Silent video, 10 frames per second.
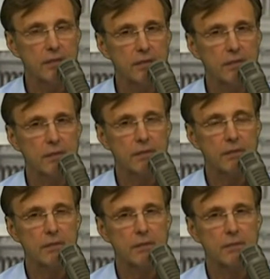
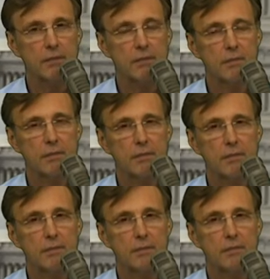
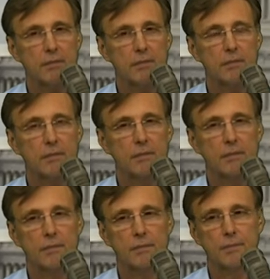
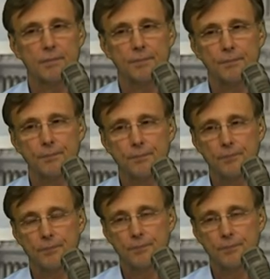[no speech]